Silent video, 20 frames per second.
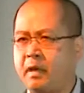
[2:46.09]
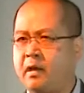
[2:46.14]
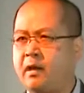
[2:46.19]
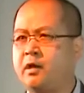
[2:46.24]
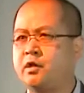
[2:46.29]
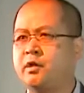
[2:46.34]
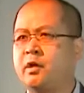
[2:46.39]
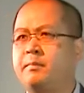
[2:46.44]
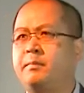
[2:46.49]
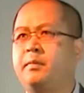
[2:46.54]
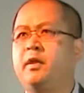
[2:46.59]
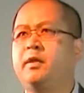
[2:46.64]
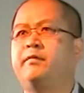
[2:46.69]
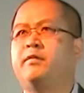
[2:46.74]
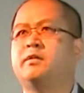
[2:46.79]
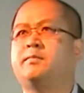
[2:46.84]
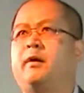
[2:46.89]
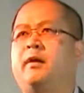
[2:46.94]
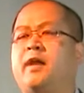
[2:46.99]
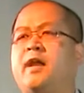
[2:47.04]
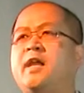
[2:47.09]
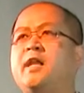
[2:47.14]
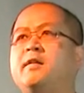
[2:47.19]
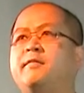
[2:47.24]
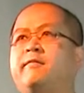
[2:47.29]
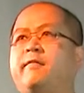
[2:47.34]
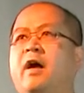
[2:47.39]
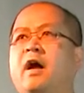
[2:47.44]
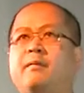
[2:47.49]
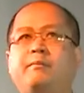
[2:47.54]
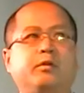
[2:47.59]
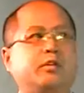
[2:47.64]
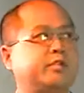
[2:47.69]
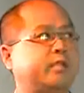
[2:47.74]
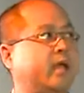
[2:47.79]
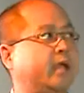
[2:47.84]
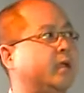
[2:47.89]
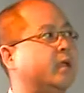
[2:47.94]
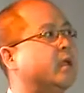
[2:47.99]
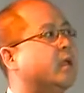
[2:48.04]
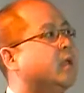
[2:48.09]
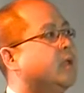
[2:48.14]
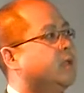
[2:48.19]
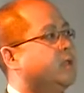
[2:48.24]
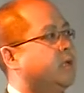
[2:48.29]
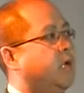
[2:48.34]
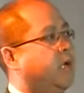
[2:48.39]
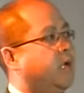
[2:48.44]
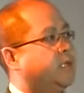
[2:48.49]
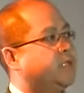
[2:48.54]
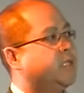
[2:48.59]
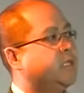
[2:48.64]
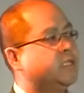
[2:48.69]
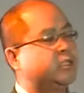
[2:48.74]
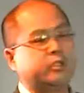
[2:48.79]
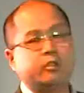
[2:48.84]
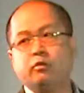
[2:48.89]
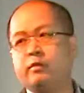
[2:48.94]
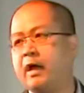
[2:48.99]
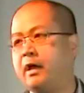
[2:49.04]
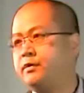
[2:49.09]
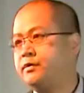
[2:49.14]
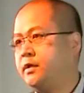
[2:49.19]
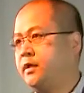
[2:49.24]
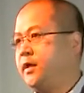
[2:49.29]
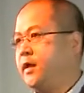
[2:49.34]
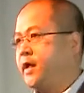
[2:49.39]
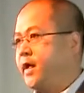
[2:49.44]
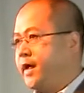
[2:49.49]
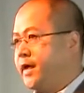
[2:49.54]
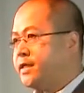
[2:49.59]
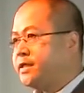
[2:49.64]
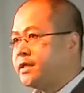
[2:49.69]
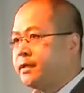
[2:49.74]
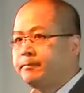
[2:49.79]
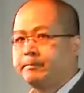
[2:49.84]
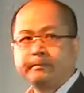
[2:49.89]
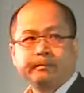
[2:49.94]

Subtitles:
Actually, I believe it's about 85% since 2008.